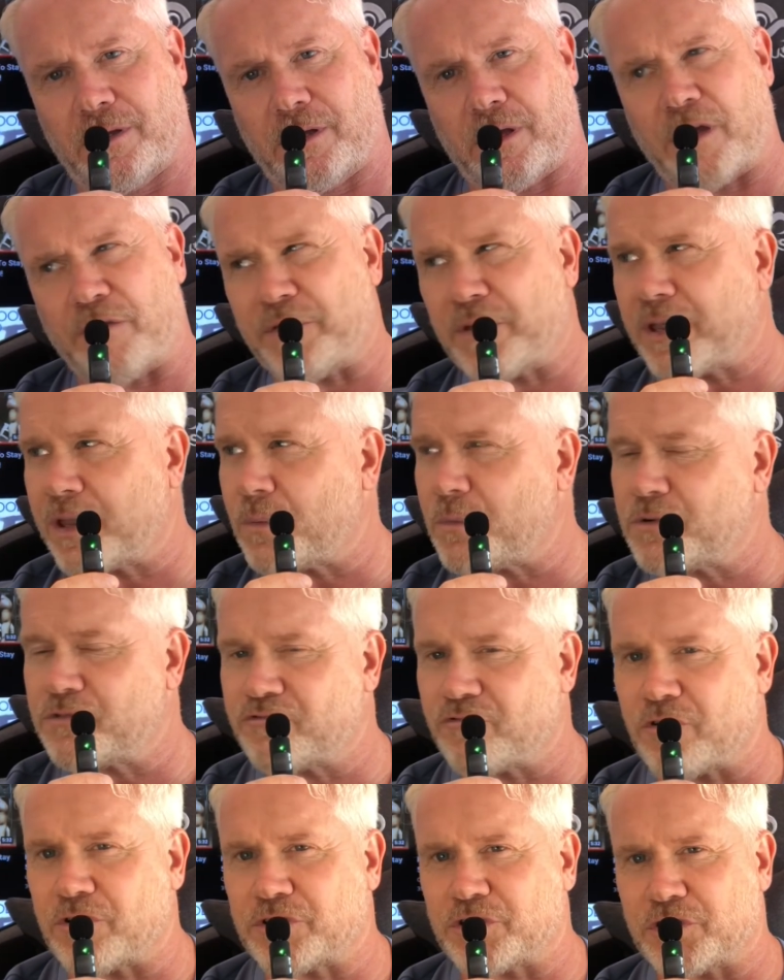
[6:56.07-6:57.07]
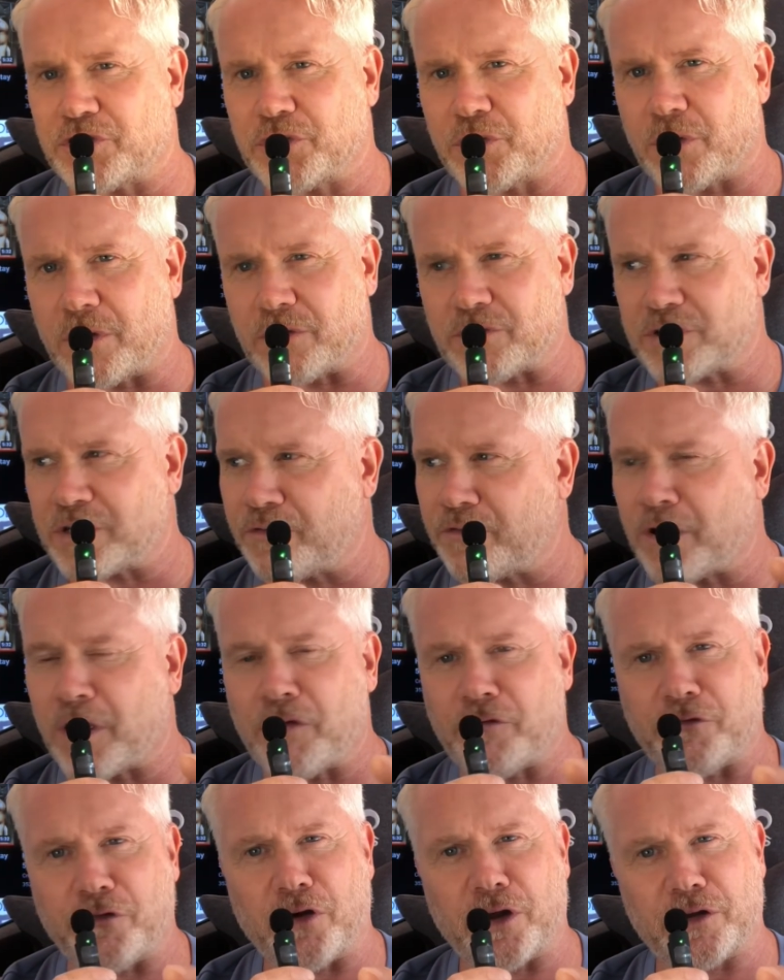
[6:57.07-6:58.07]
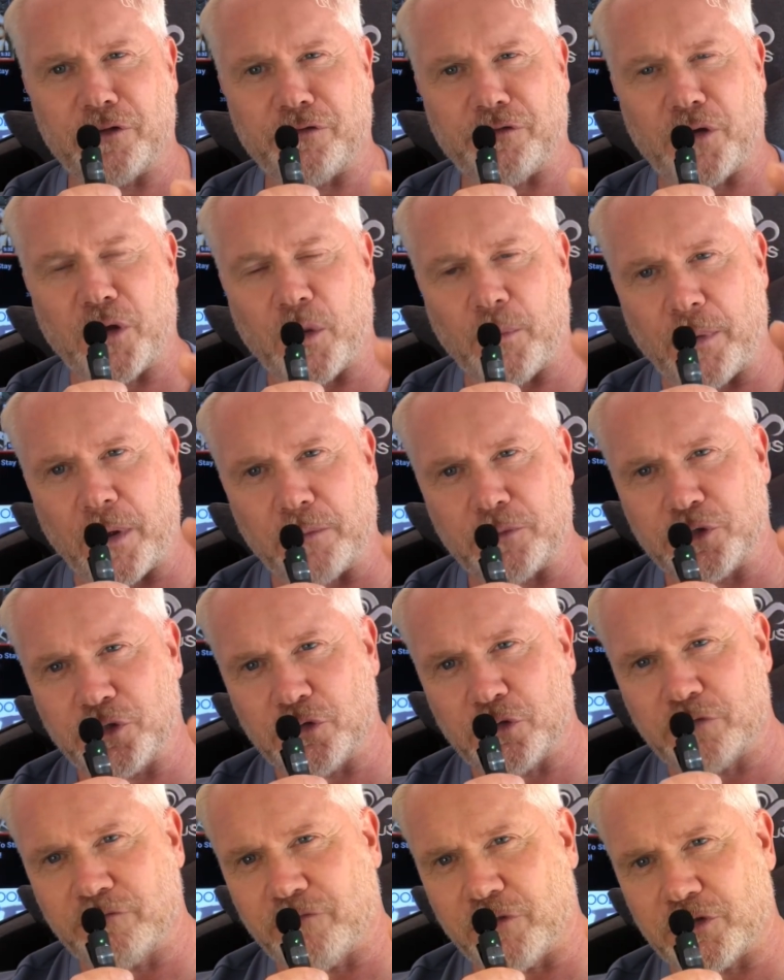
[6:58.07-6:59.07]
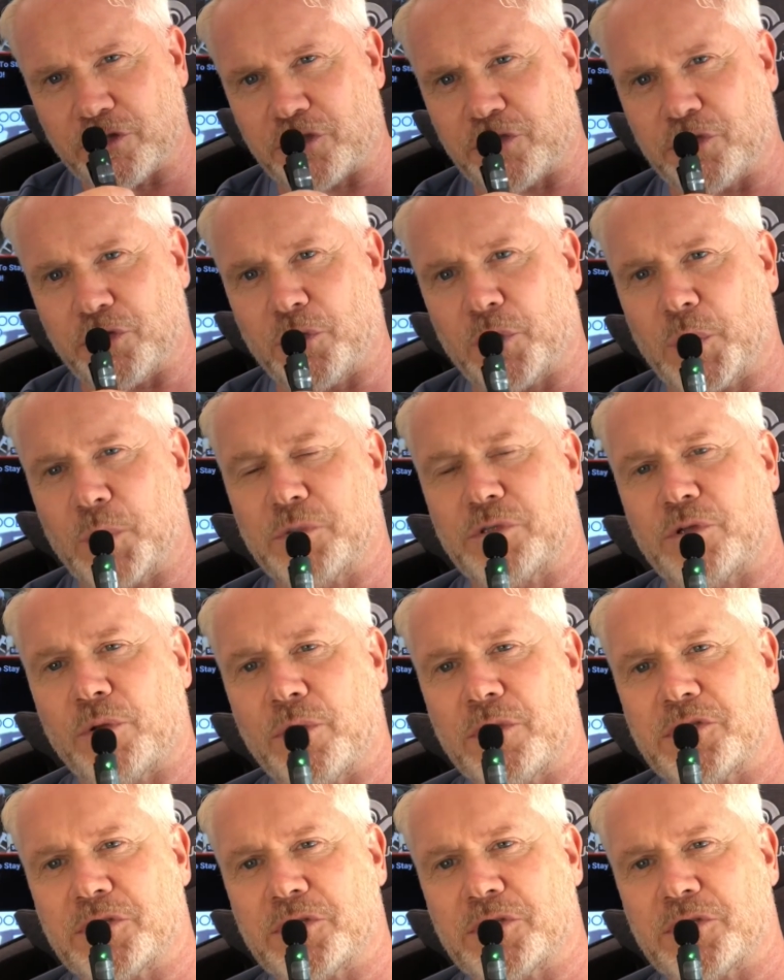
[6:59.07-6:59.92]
I think it was Rod Stewart. I'll see if I can find a photo, but I'm sure Rod Stewart was doing